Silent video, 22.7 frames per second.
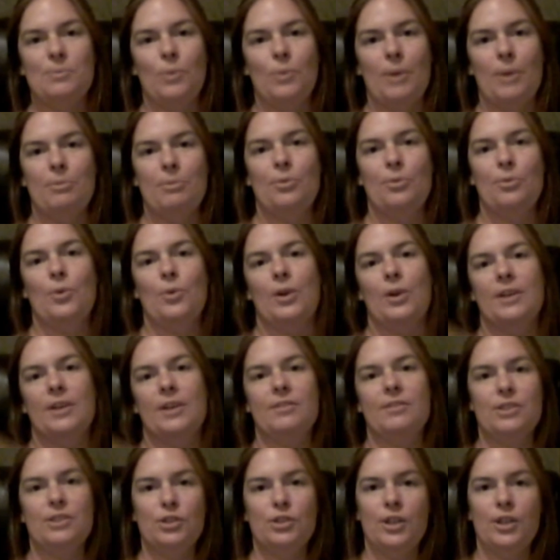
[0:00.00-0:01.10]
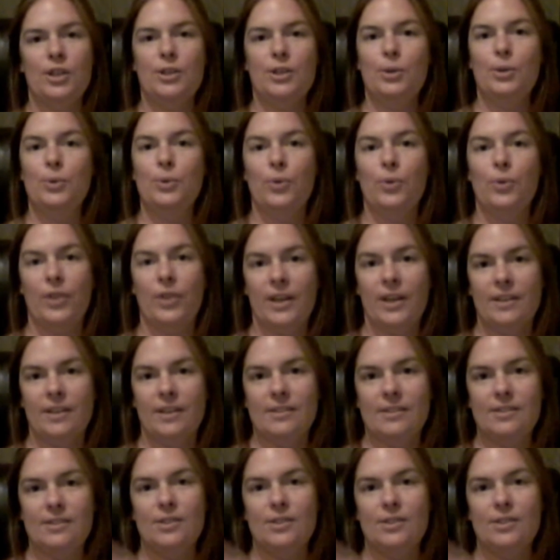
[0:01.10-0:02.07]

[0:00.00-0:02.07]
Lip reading: way before I even tried the who thing.